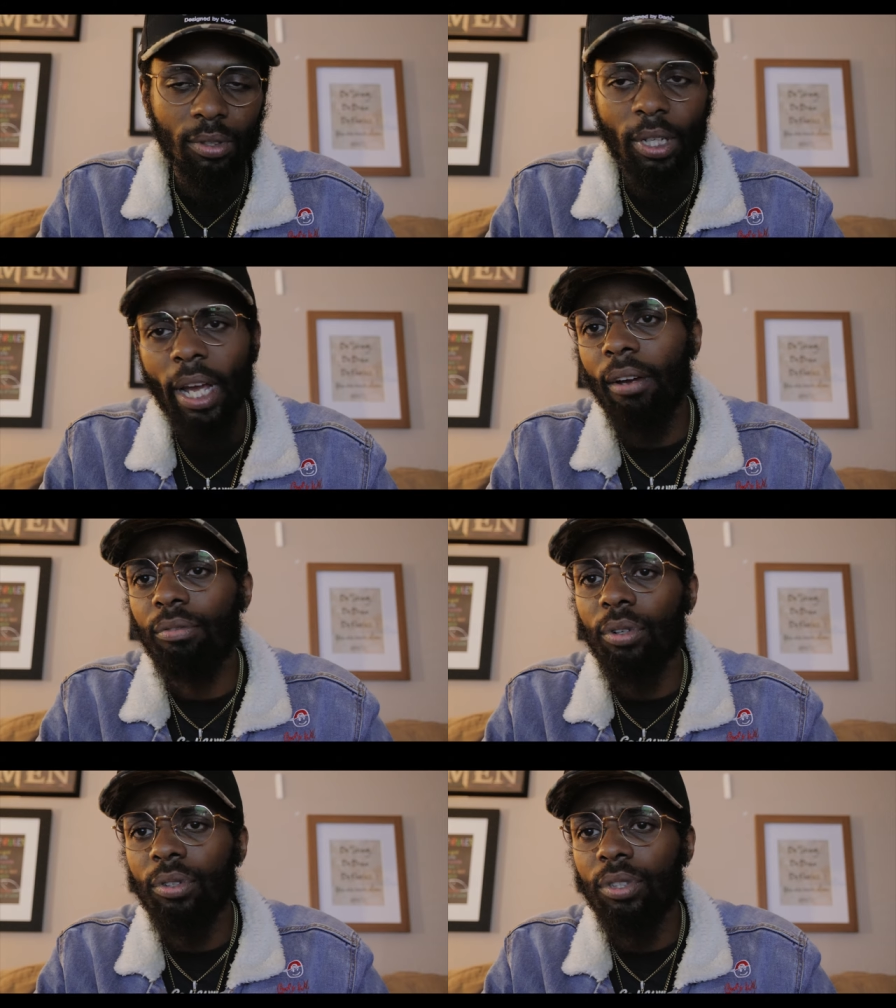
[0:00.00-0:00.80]
your
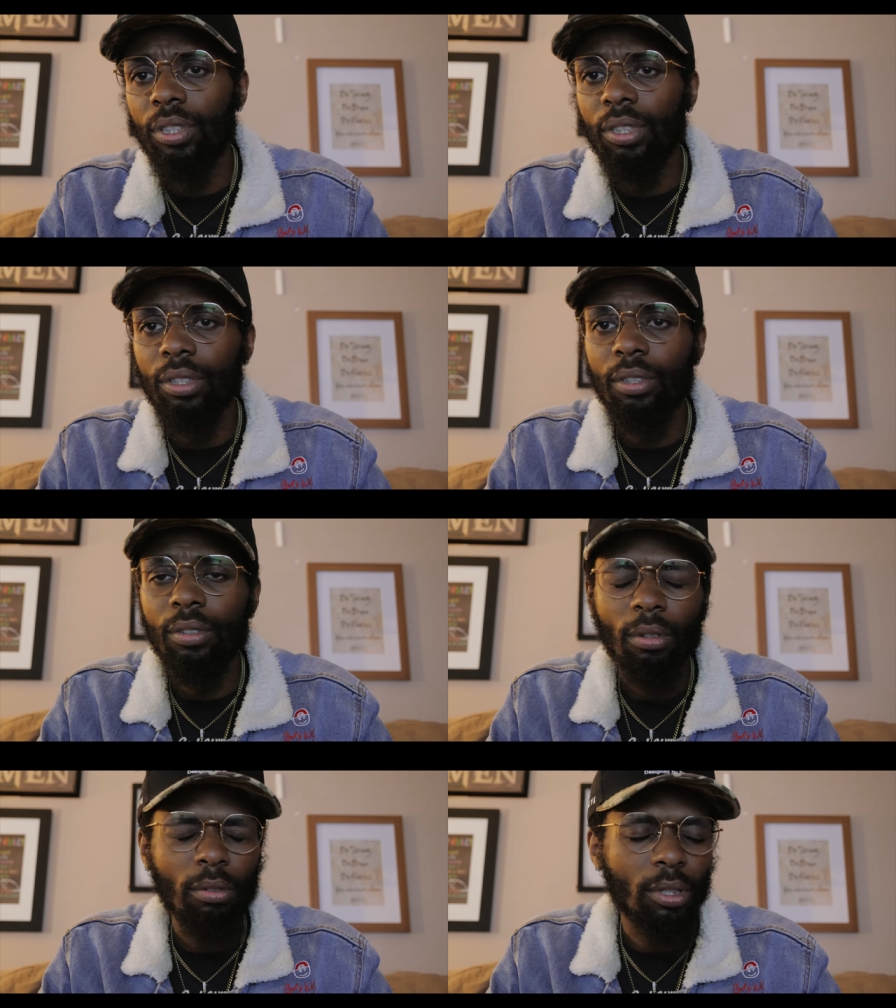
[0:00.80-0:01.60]
efforts,
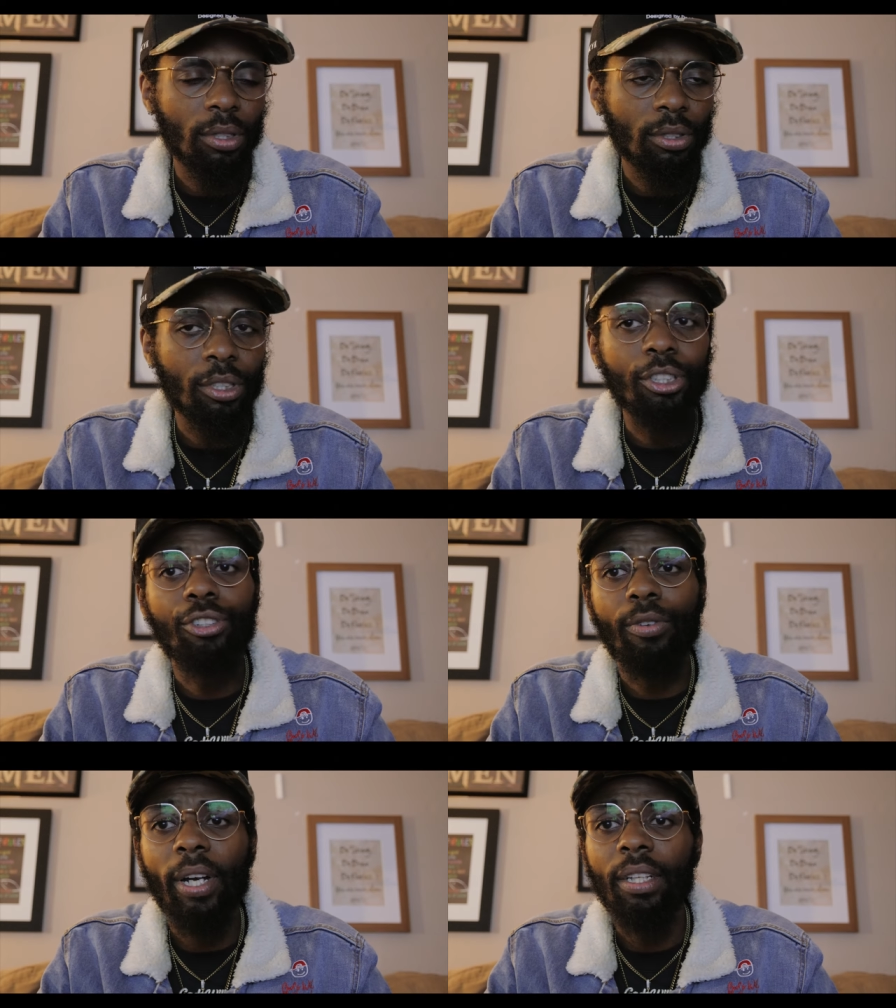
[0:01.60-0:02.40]
you know, your
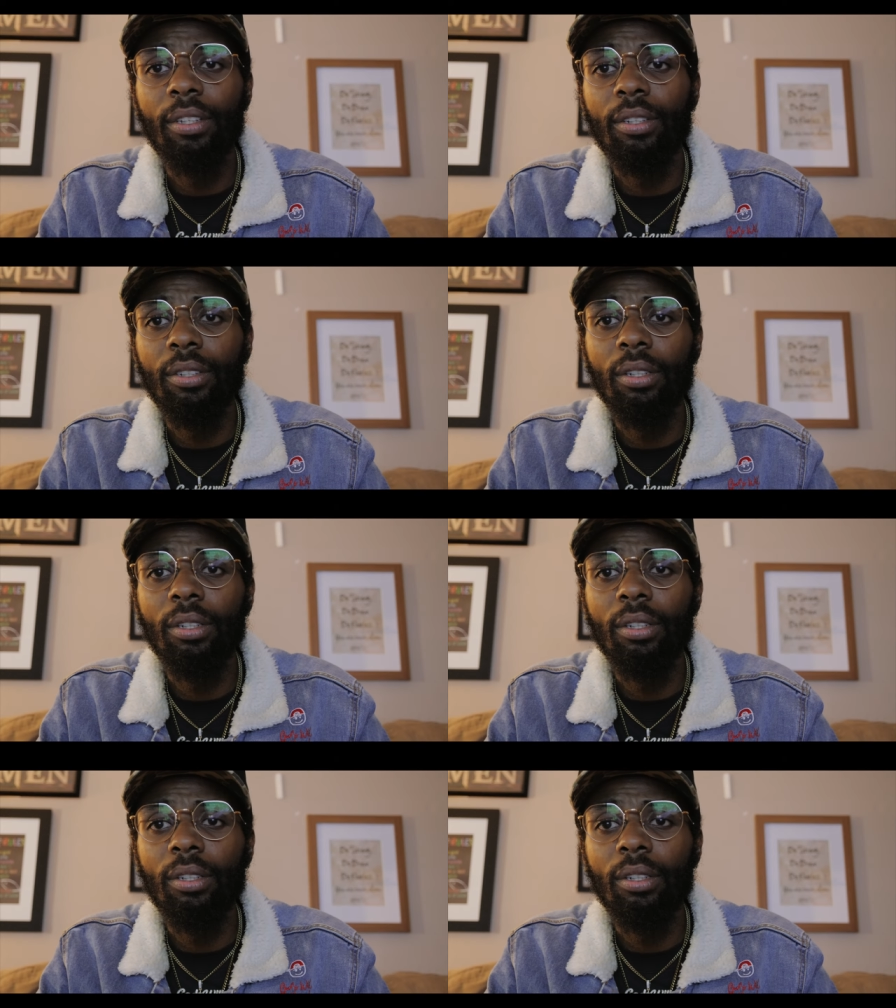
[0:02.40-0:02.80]
strength,